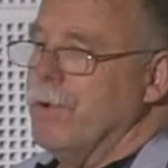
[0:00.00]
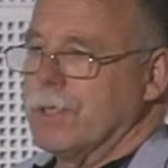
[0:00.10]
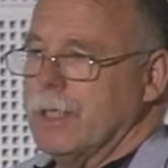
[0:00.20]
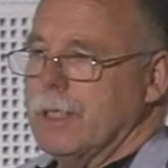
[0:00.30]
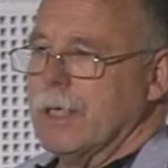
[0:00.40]
you
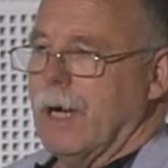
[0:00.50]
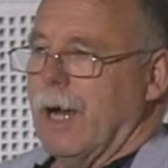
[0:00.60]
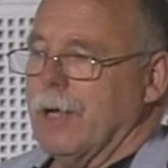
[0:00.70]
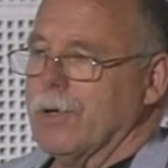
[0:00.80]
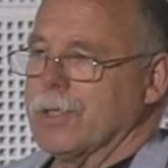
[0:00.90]
see the
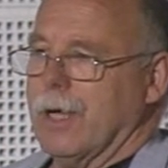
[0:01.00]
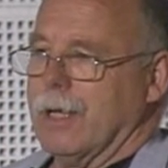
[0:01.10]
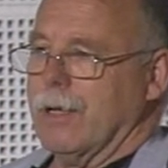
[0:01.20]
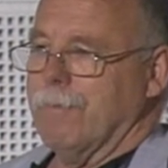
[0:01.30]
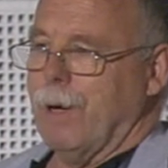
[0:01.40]
iron
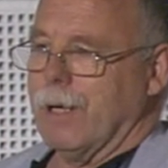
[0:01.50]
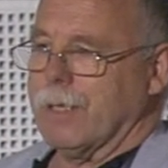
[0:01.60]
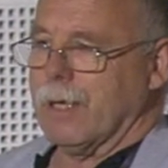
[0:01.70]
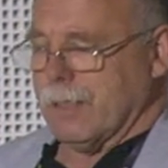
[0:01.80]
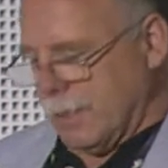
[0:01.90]
oxide
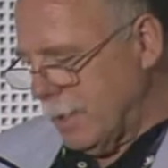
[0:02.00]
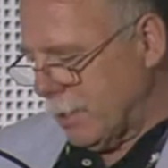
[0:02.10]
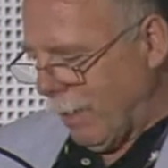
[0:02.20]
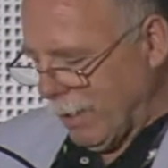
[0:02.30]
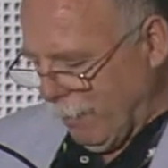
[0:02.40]
nanoparticle, this
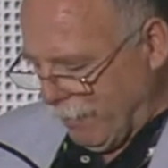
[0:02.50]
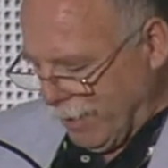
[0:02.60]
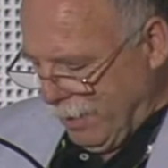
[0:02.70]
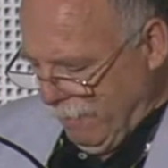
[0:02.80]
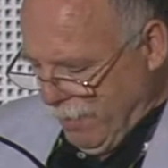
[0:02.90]
is one of
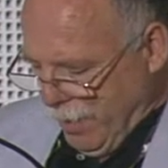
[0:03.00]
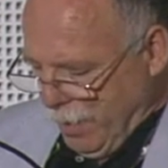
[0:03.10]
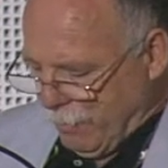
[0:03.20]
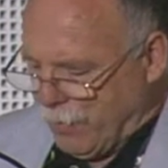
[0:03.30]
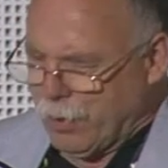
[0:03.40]
the
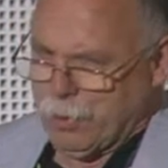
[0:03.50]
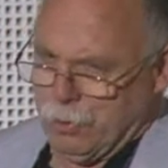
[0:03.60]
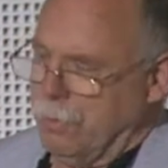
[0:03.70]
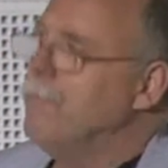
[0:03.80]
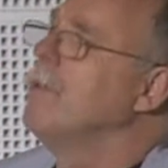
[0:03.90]
few